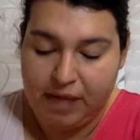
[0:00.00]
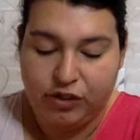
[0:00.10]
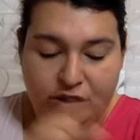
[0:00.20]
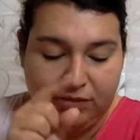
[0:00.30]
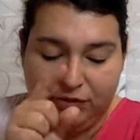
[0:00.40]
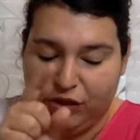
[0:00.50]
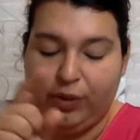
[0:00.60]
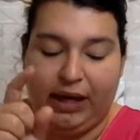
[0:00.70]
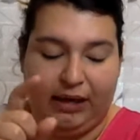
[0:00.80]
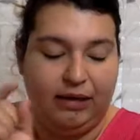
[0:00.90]
just so
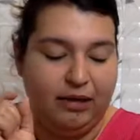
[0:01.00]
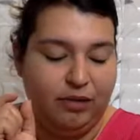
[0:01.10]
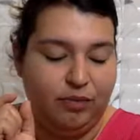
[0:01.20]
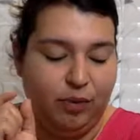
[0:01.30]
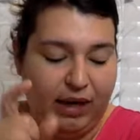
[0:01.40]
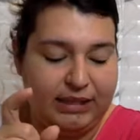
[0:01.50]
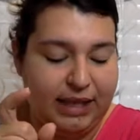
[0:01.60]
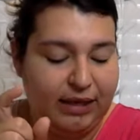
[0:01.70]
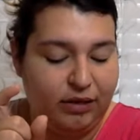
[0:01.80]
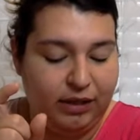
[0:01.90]
again, rock
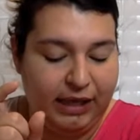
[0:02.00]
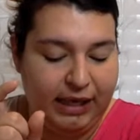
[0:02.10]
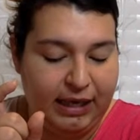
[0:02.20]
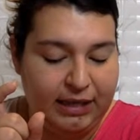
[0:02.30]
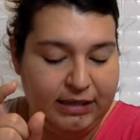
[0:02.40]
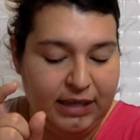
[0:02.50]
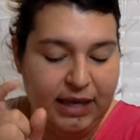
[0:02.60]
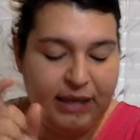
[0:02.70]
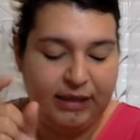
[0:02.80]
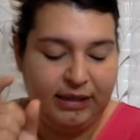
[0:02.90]
cycle is
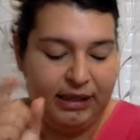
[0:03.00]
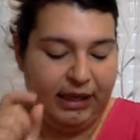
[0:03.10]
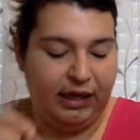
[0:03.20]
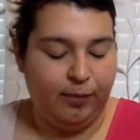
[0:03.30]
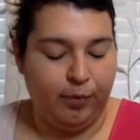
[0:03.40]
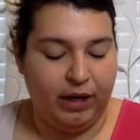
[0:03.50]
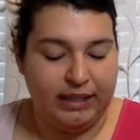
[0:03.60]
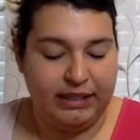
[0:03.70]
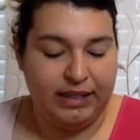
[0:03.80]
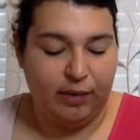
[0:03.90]
the
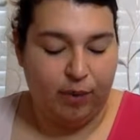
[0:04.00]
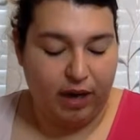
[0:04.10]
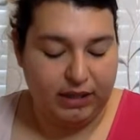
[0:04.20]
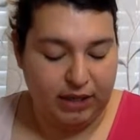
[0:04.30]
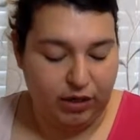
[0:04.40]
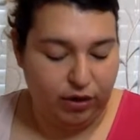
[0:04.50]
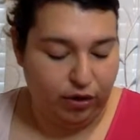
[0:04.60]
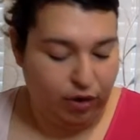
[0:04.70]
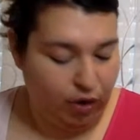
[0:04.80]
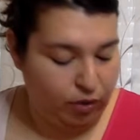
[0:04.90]
process that rocks
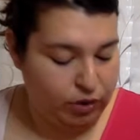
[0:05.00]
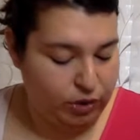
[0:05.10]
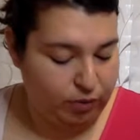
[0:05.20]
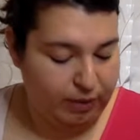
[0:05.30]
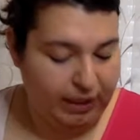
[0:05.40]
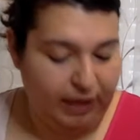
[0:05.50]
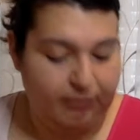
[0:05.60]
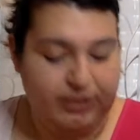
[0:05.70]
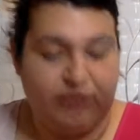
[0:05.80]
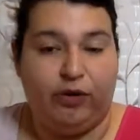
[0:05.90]
undergo to
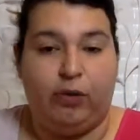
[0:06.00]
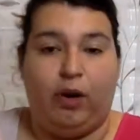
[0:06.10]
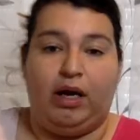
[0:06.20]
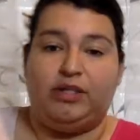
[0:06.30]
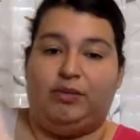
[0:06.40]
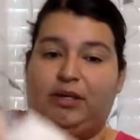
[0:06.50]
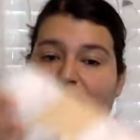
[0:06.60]
become different rocks. So I'm going